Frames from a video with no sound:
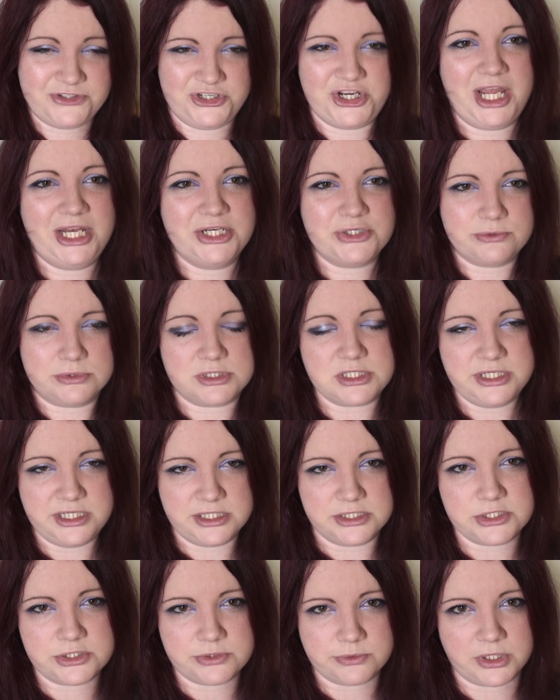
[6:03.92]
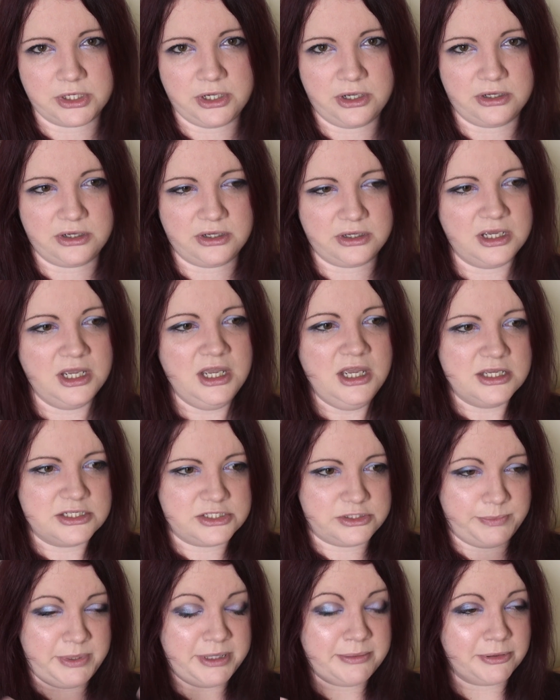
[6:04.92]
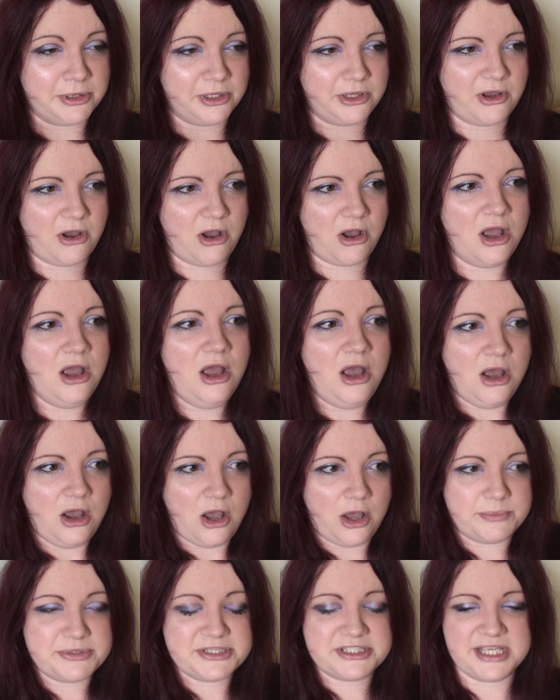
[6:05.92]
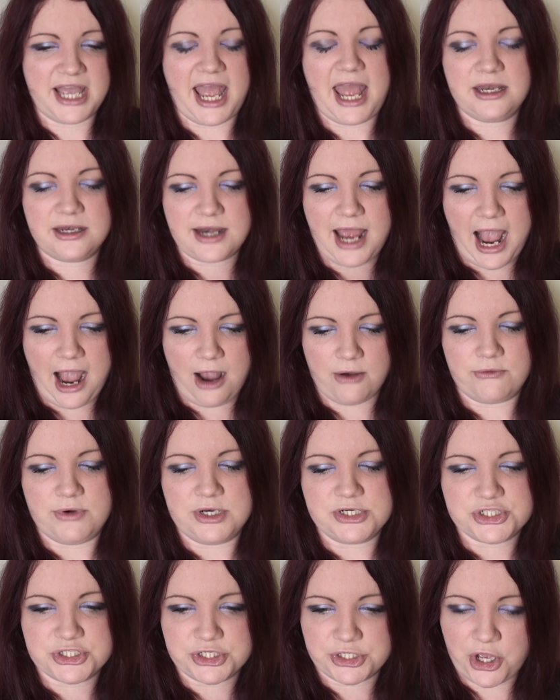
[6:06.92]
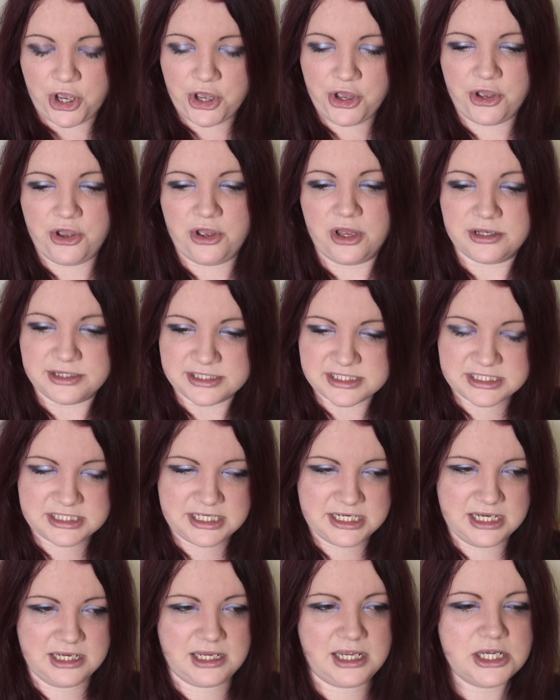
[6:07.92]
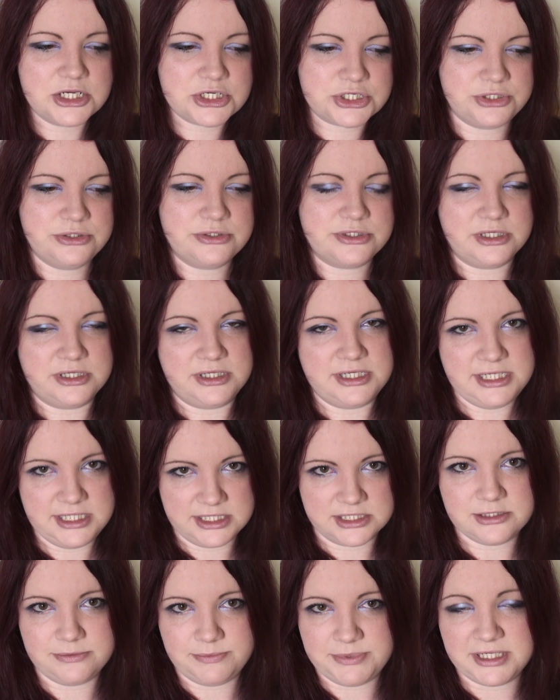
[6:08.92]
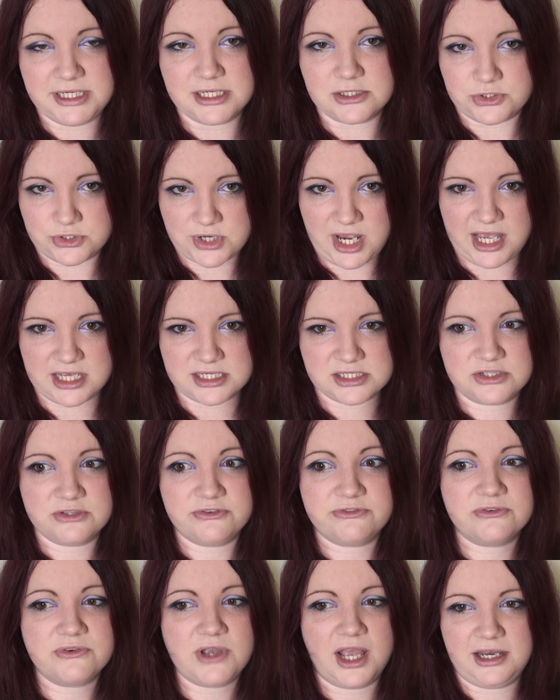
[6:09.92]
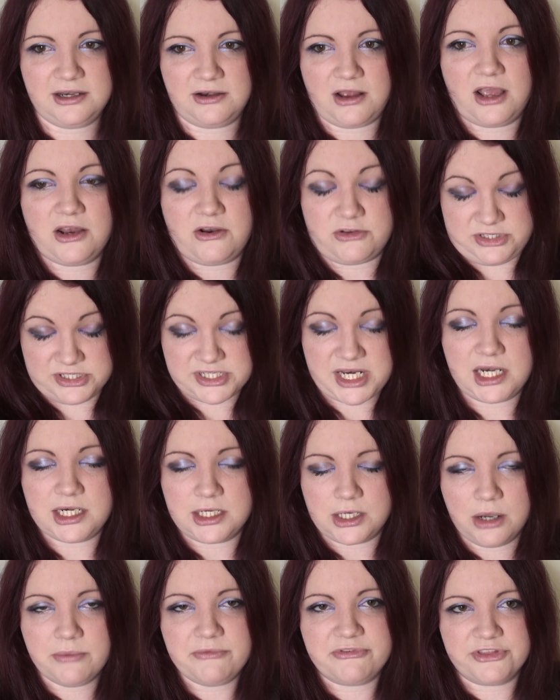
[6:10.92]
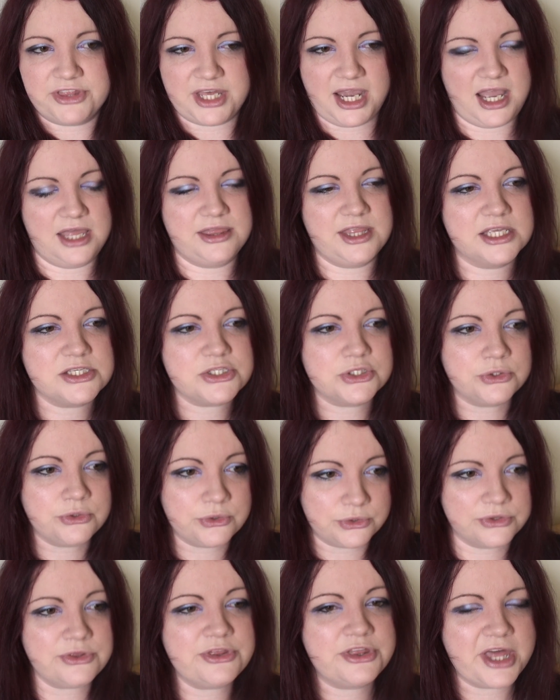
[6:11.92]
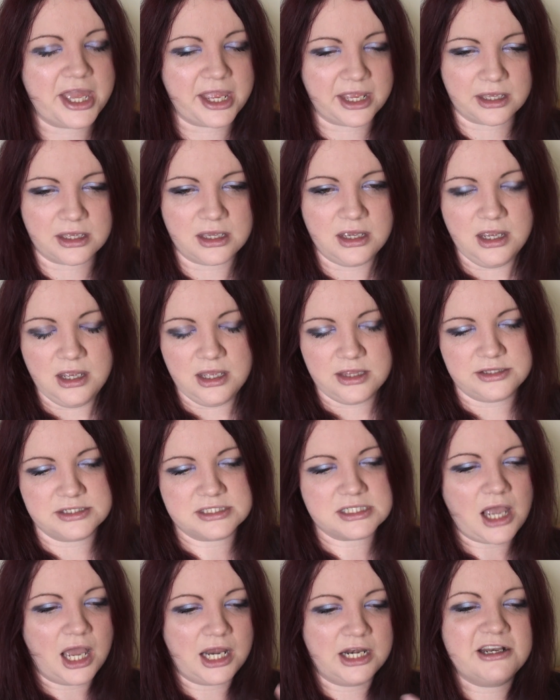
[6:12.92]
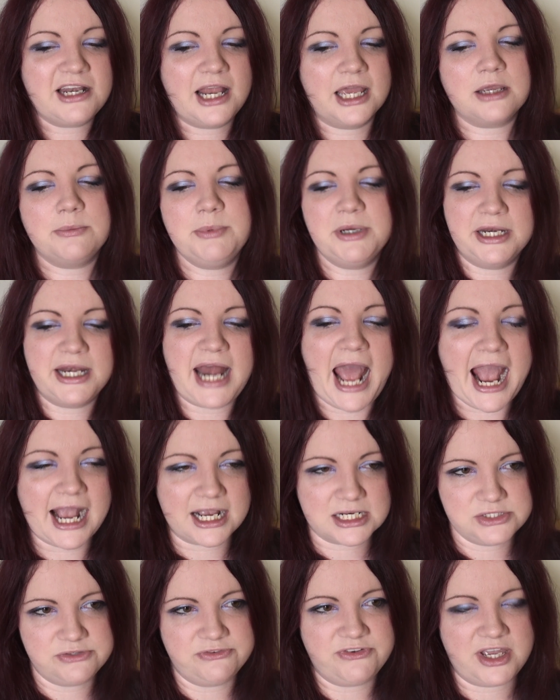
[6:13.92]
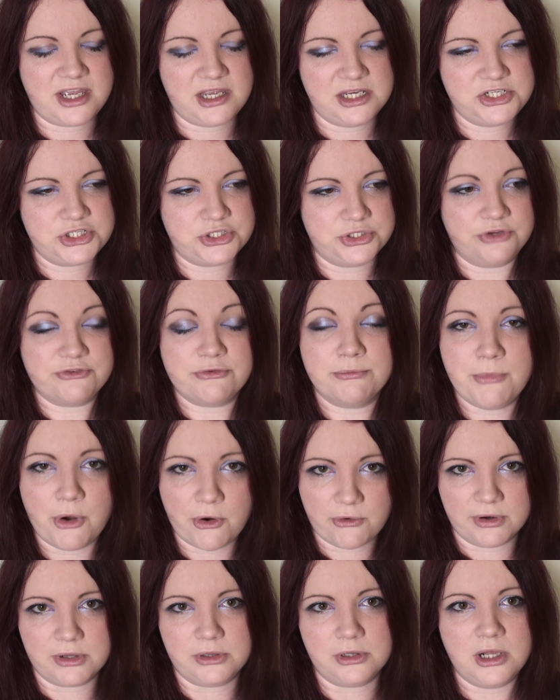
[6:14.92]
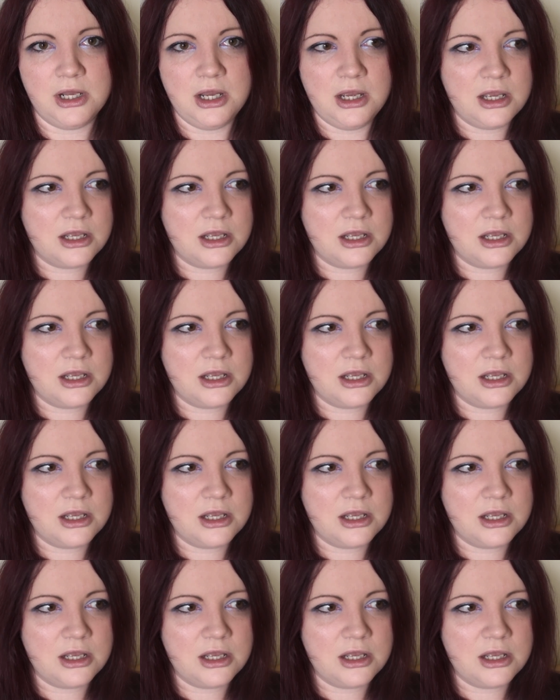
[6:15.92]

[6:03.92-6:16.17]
change which needs to occur. So people are upset and outraged and hurt and seeing issues that need to be addressed and are standing up for that, and that's a good thing. There's kind of like been an activation of moral